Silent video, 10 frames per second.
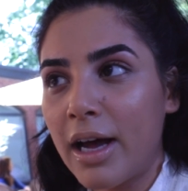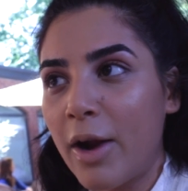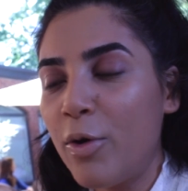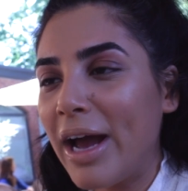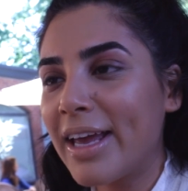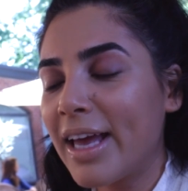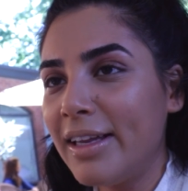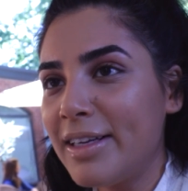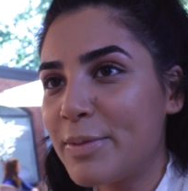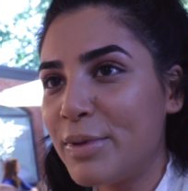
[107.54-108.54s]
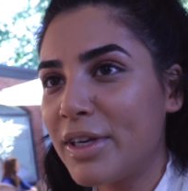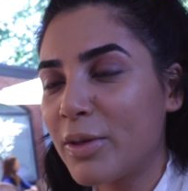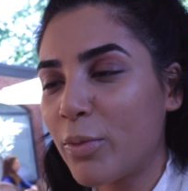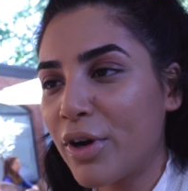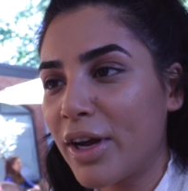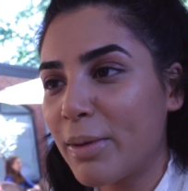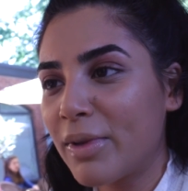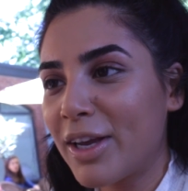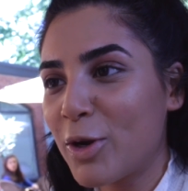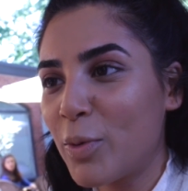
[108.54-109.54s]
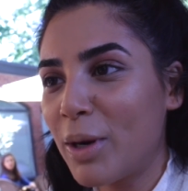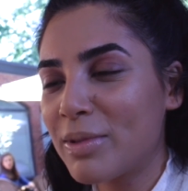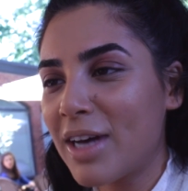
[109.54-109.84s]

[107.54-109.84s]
I don't know. I can't like speak in the morning. I'm like, you know when I'm